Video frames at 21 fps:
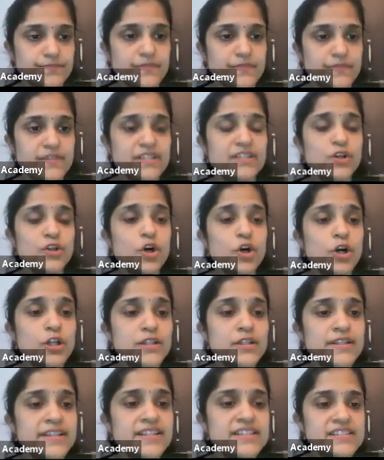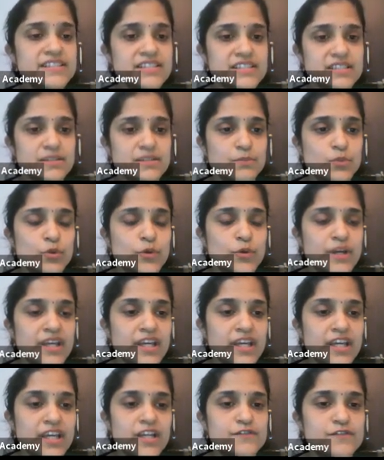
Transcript: In all these bouquet of